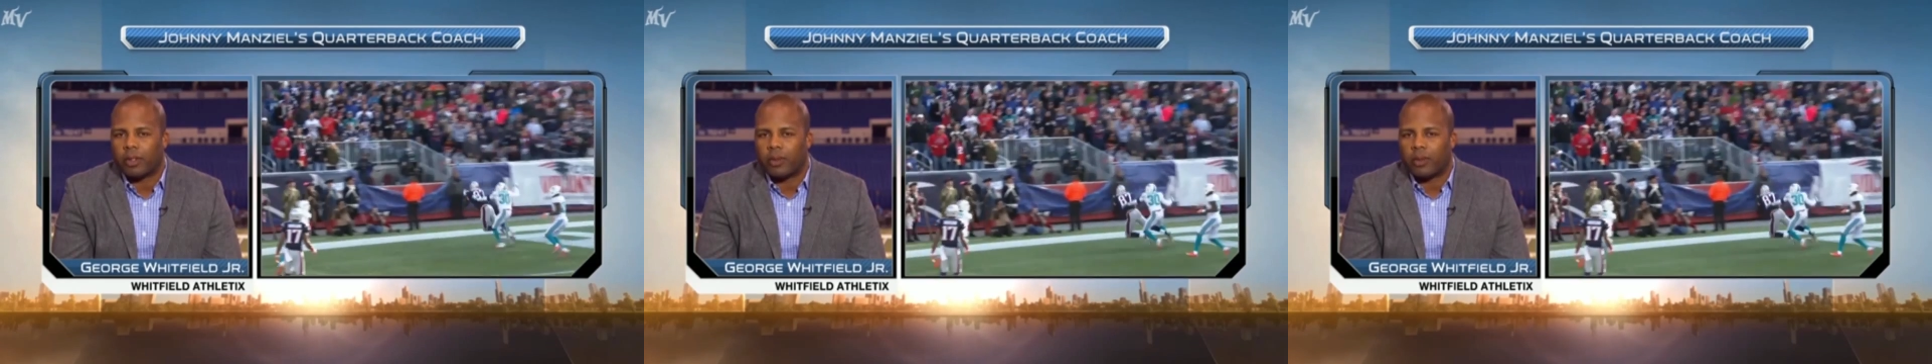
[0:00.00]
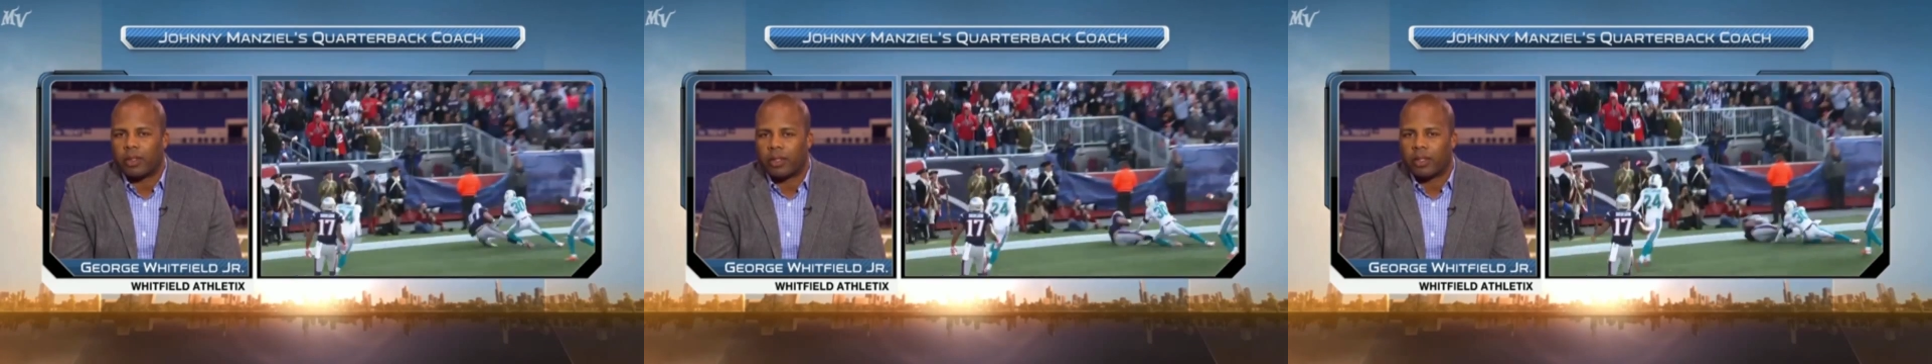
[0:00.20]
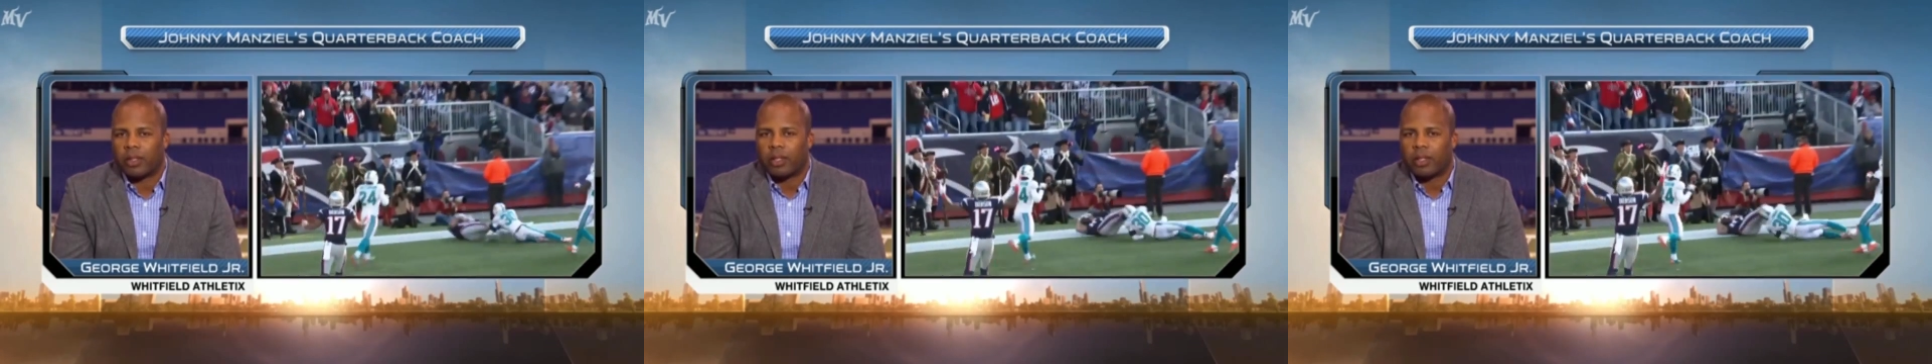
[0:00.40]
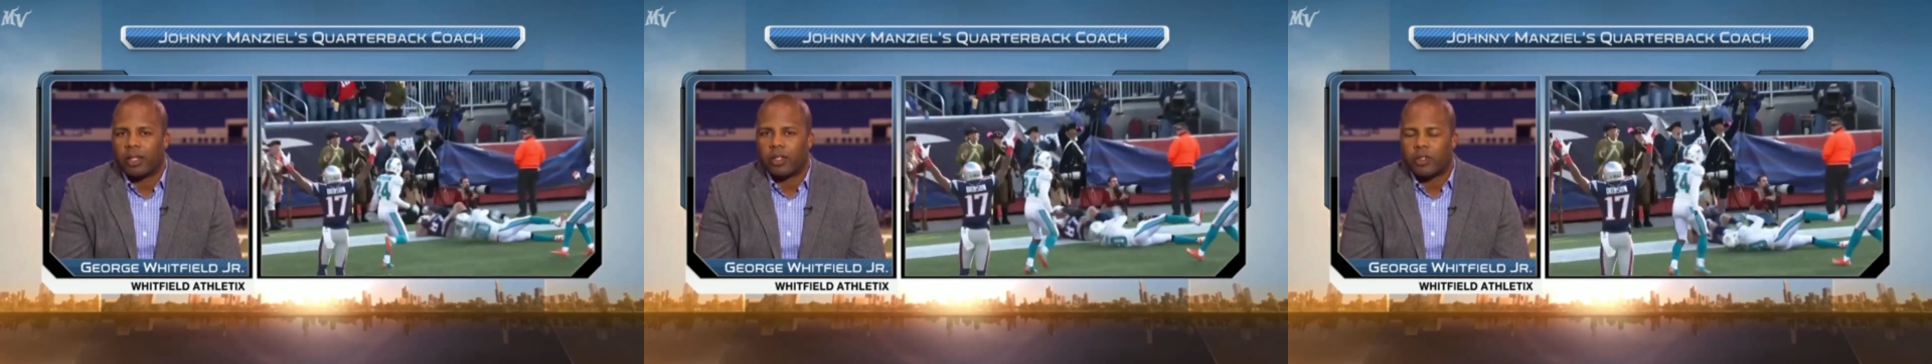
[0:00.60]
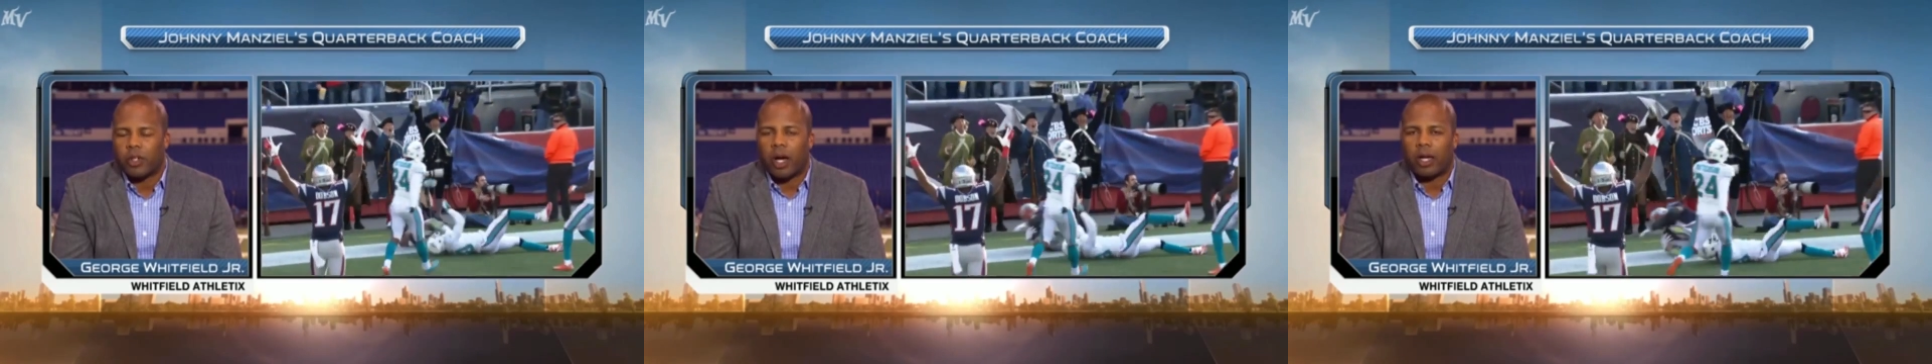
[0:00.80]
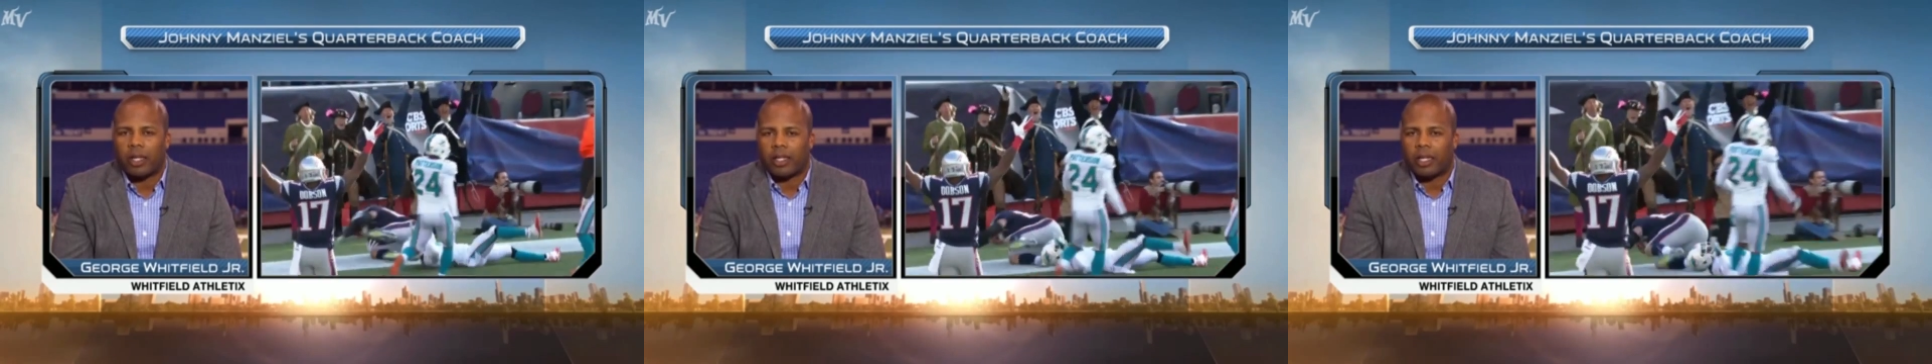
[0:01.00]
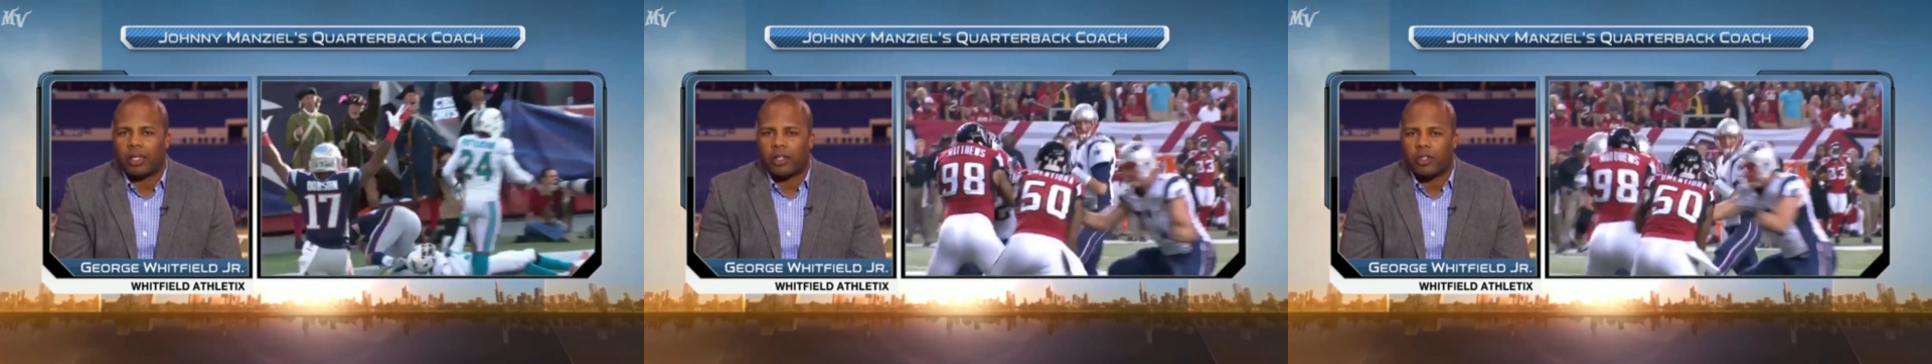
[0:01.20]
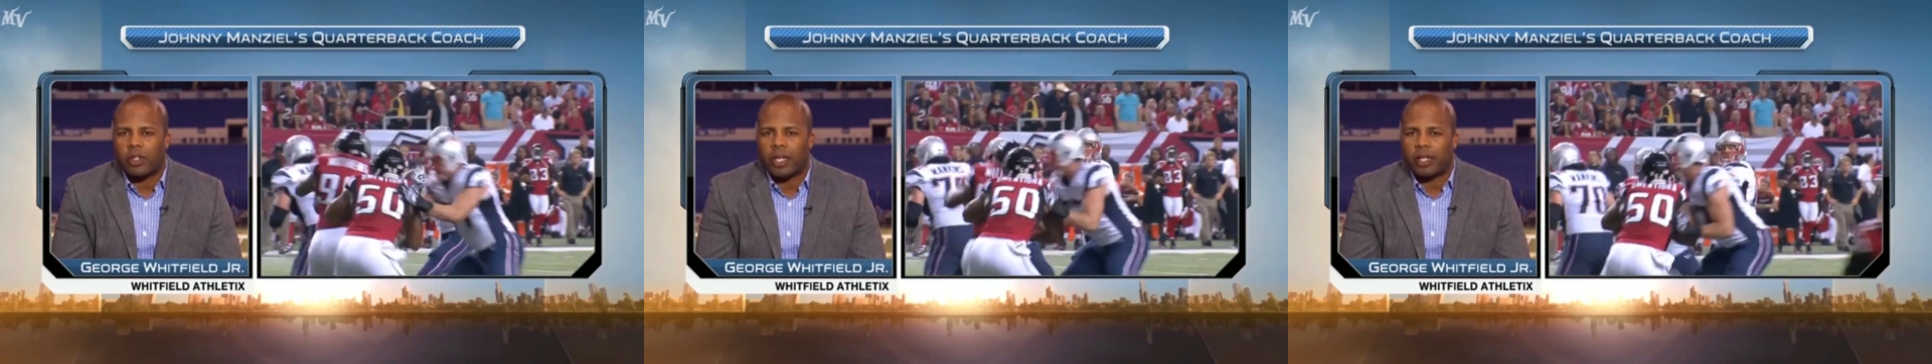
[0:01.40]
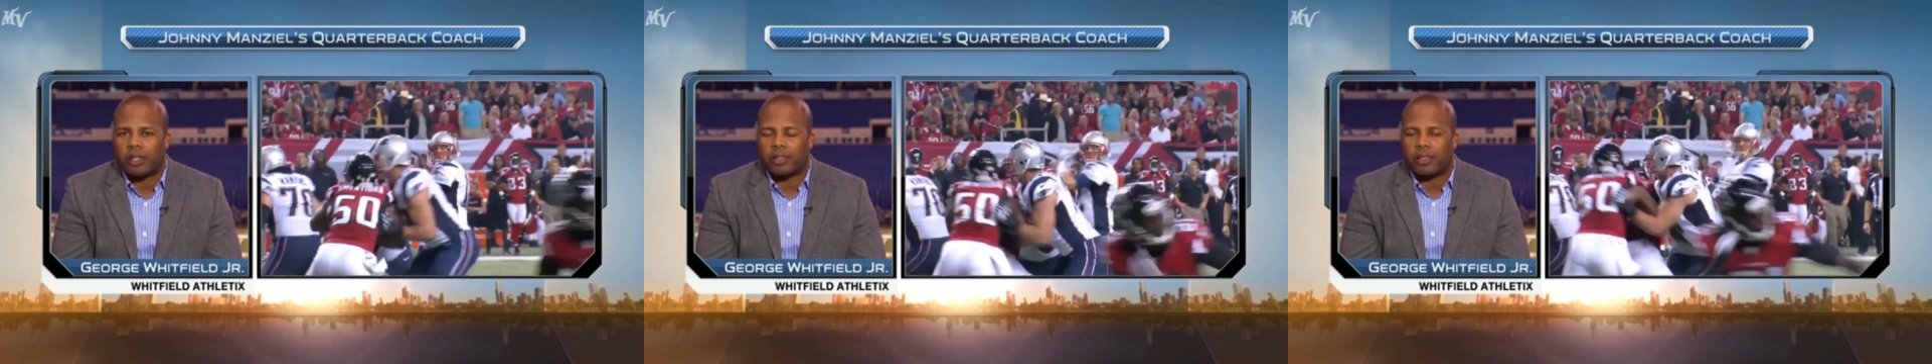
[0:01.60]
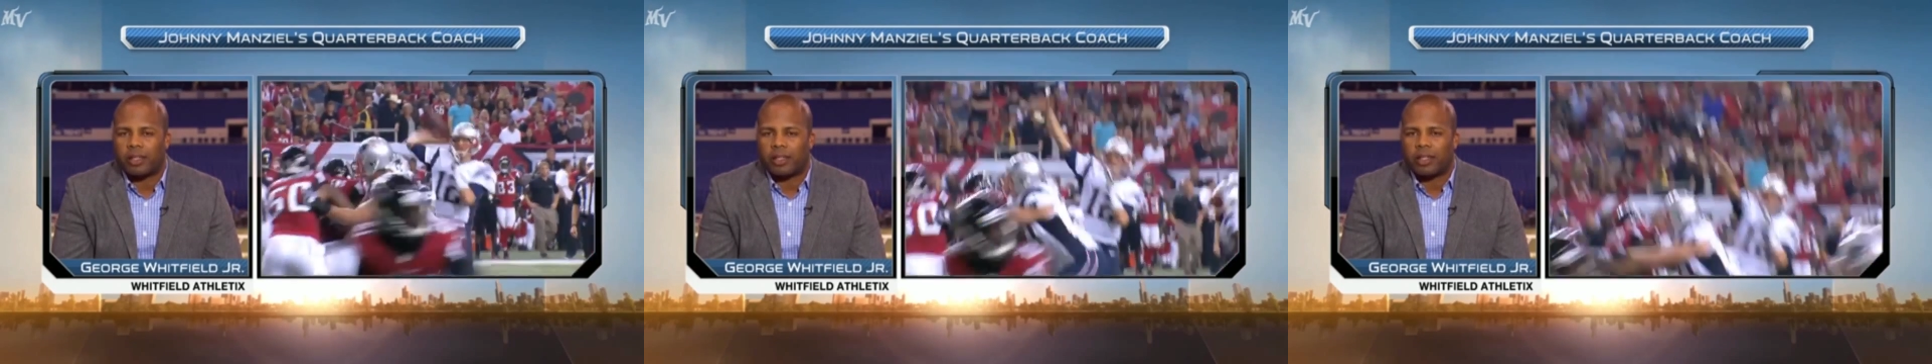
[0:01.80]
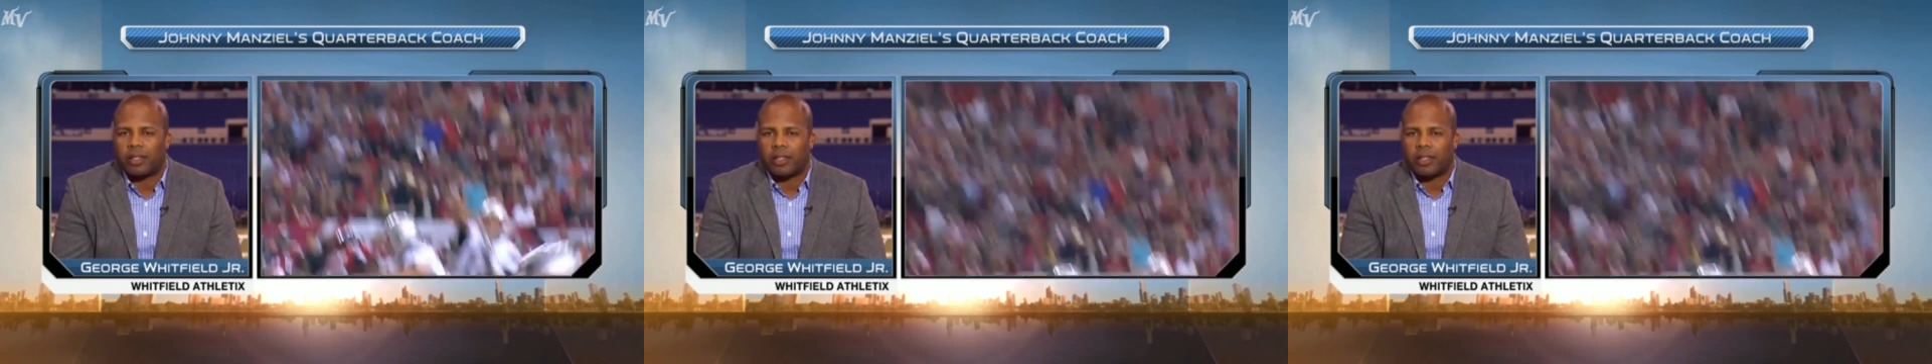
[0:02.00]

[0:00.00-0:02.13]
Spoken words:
what Johnny getting a chance to,